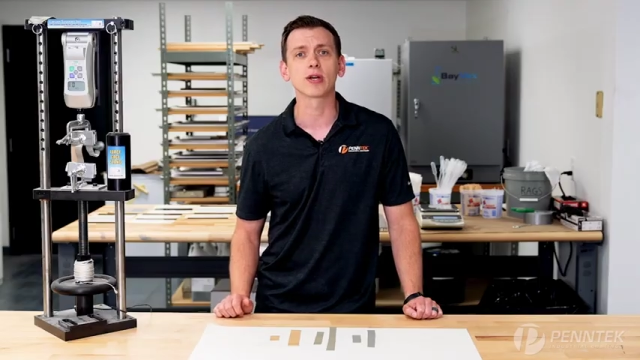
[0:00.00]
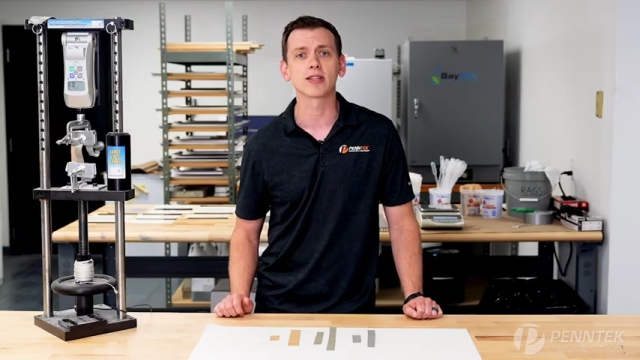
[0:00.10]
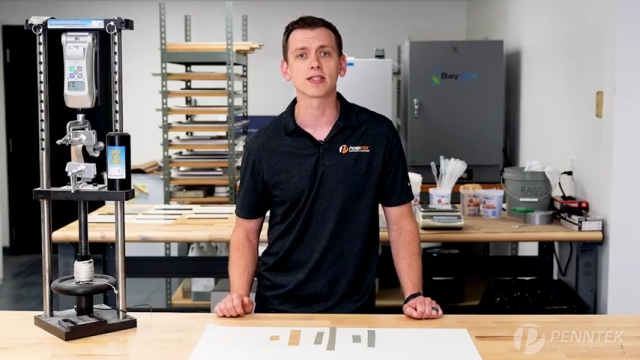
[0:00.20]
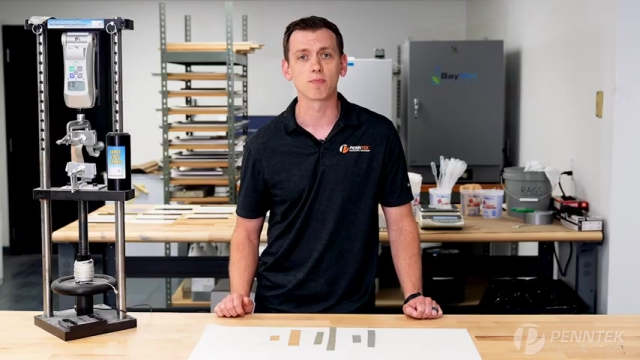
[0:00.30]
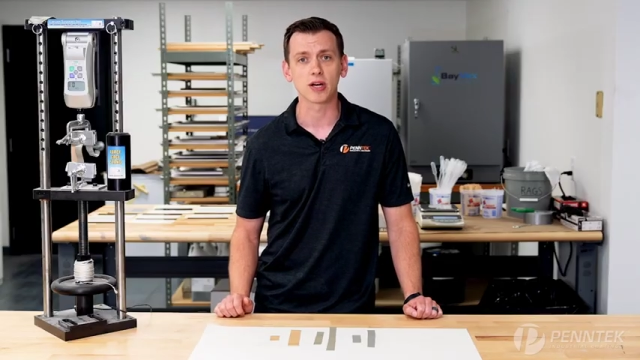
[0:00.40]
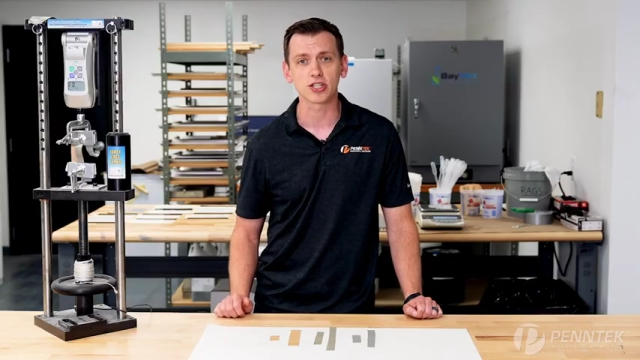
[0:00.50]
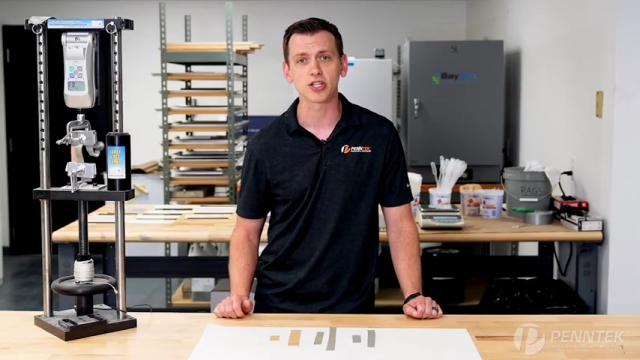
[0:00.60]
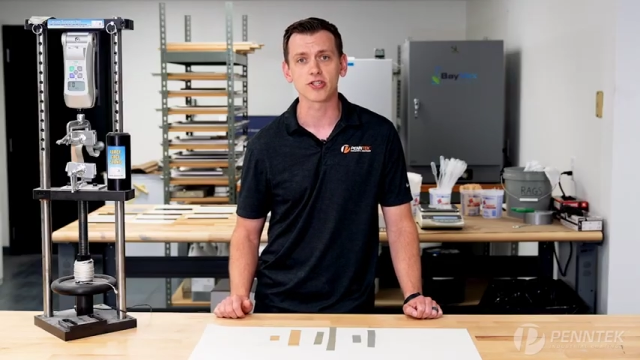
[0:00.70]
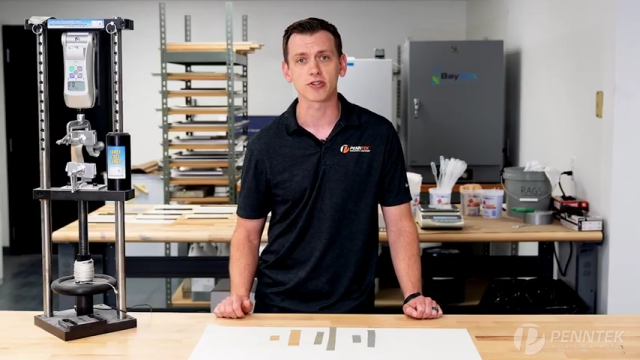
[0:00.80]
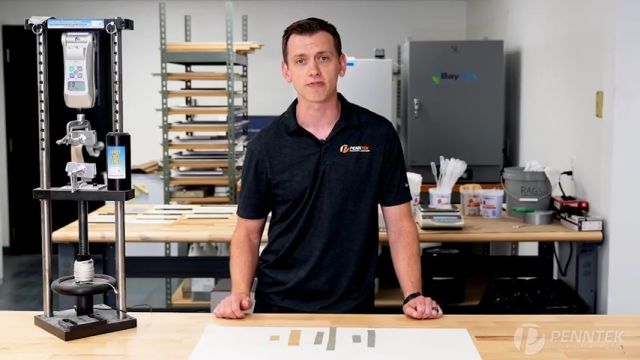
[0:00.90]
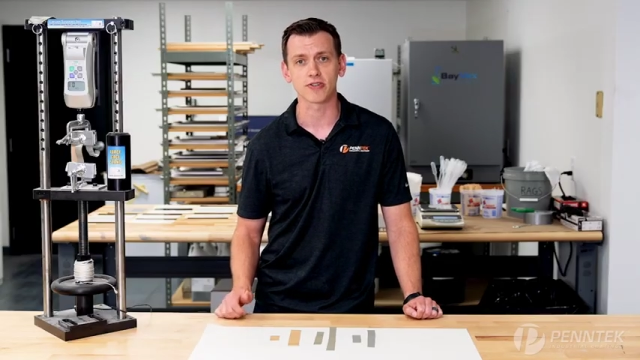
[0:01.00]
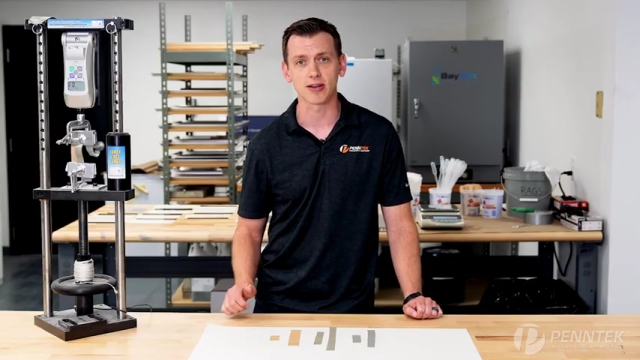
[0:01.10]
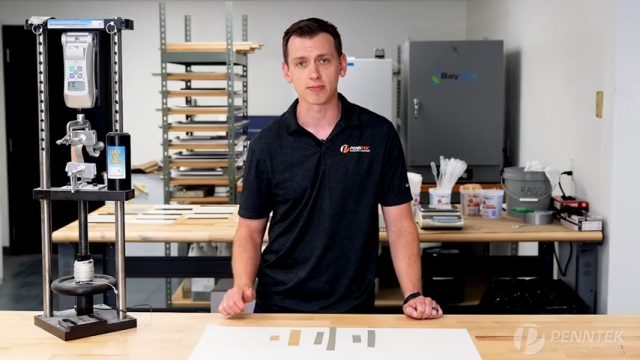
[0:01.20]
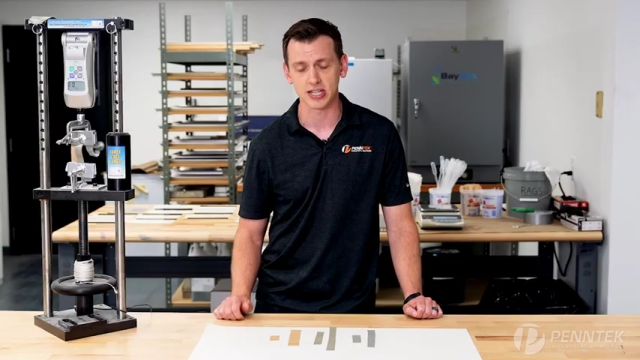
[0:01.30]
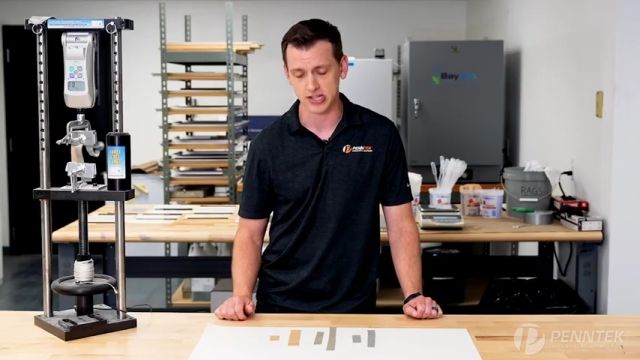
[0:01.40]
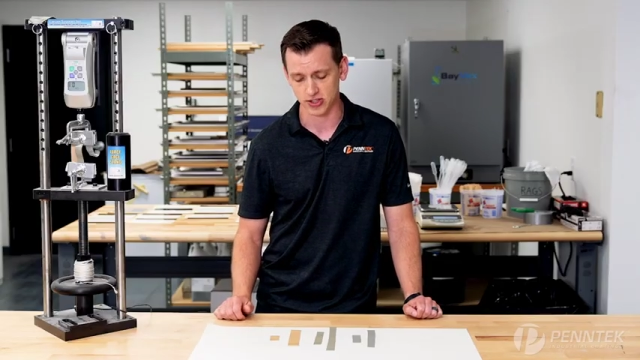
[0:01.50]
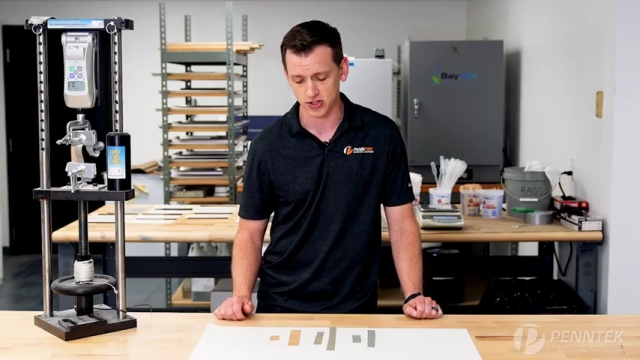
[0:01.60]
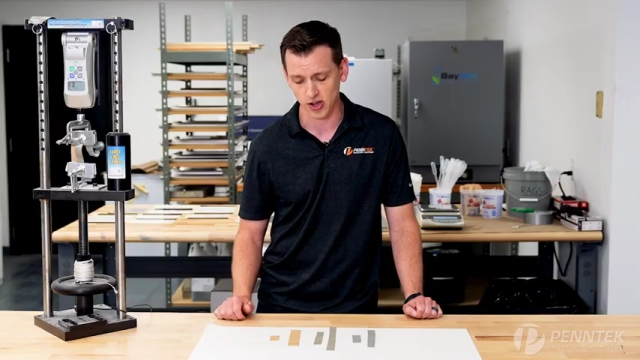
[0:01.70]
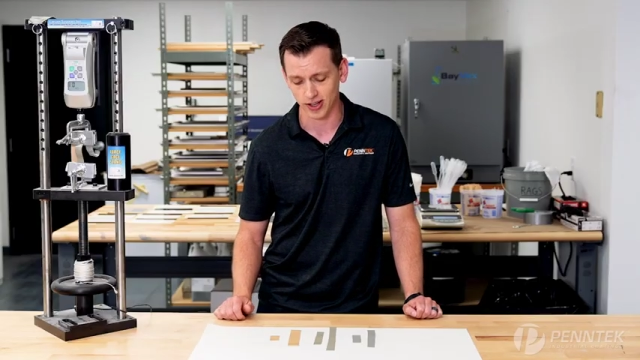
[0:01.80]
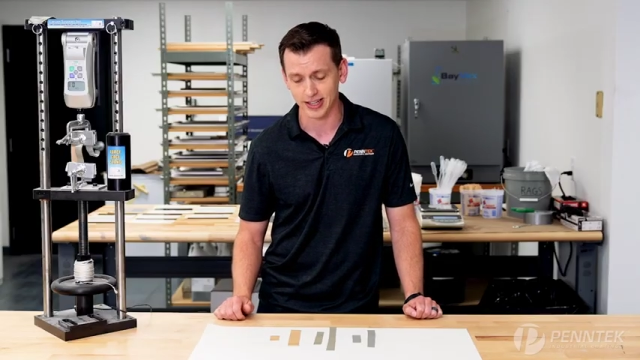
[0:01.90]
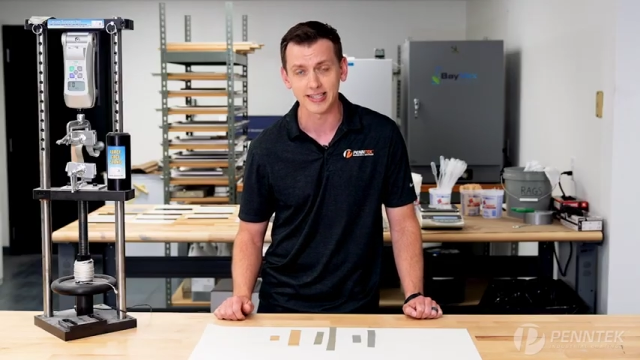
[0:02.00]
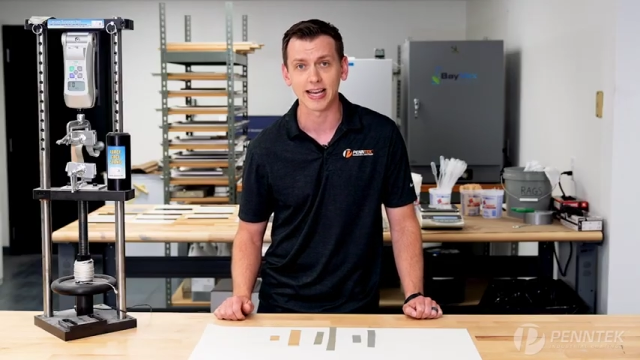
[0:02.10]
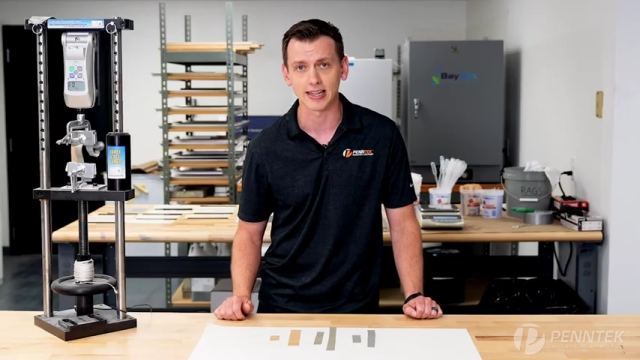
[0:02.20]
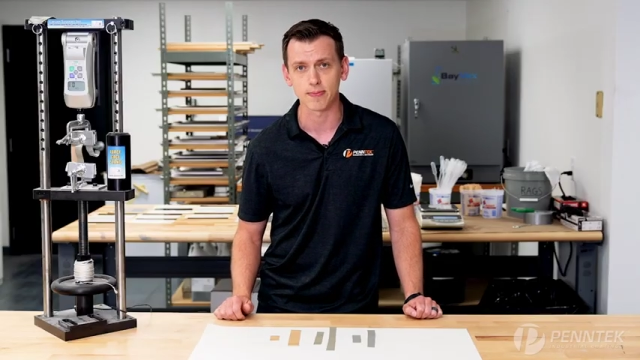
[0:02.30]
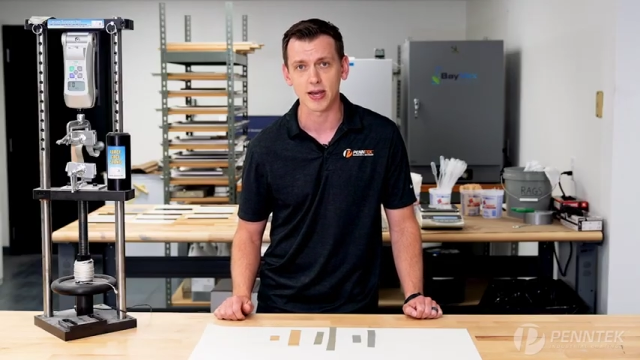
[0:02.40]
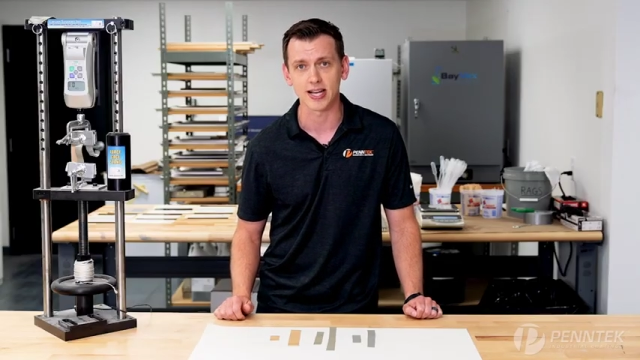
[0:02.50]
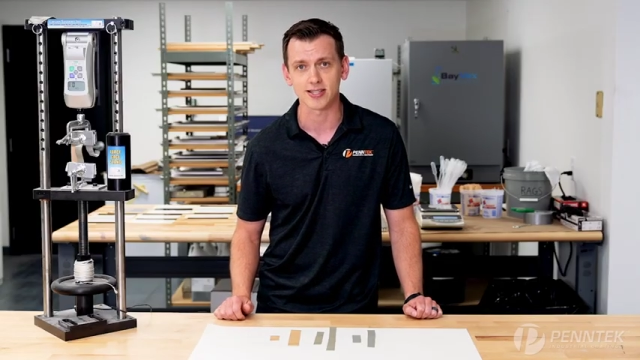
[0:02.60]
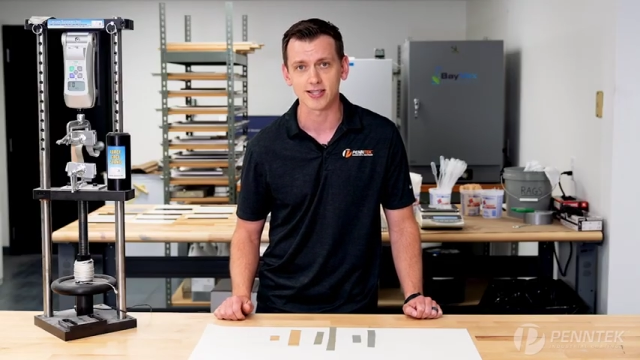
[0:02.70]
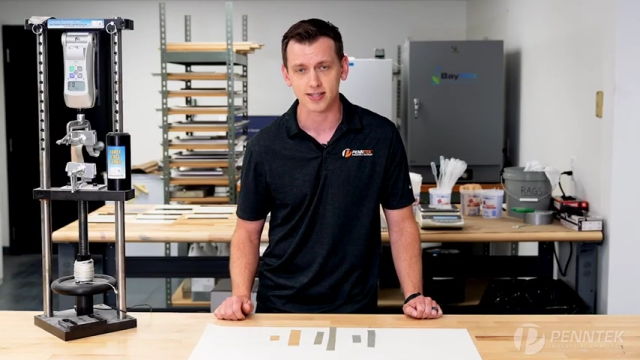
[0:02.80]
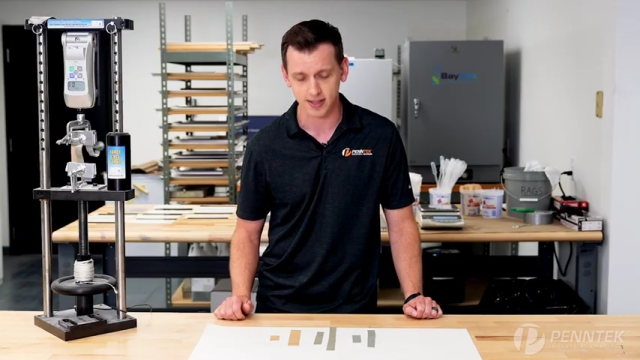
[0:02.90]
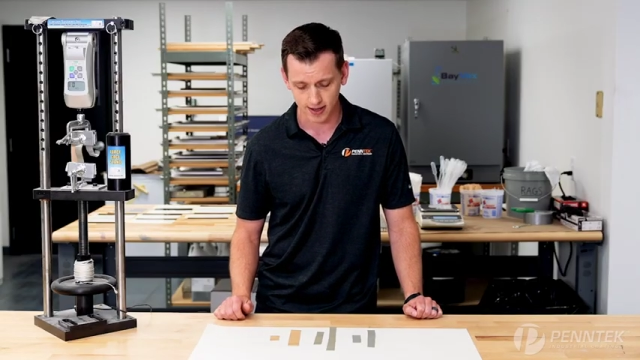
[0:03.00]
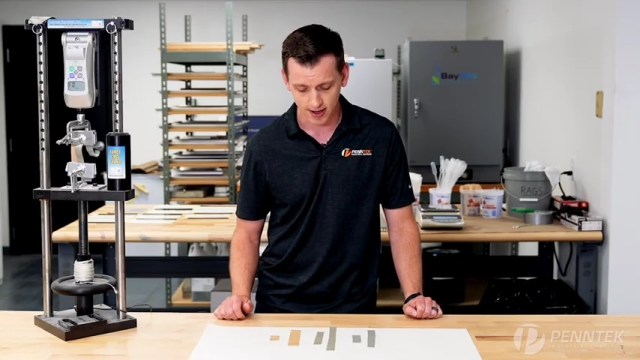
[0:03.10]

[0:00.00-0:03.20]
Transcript: that's much easier for them to install on a daily basis.